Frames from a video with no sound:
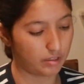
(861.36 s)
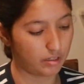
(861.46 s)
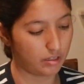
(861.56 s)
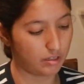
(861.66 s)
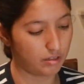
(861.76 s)

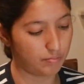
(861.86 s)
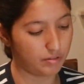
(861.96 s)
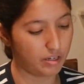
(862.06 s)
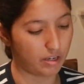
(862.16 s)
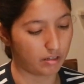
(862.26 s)

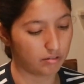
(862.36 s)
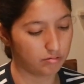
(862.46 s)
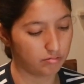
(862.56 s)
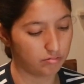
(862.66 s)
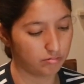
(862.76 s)
but yeah,
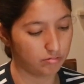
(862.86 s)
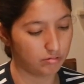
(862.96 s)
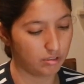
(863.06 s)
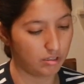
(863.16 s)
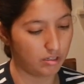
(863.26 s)

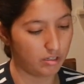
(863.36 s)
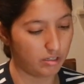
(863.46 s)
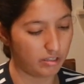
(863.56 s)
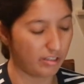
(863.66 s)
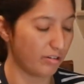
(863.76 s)

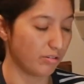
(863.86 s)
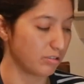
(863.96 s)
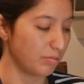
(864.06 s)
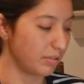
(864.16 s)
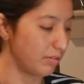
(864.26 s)
there are
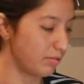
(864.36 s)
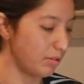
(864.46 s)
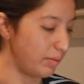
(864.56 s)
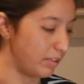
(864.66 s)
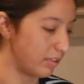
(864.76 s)
also
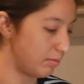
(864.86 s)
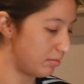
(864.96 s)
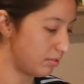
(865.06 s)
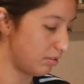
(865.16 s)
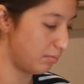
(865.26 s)
so many
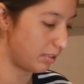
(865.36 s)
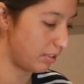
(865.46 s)
types.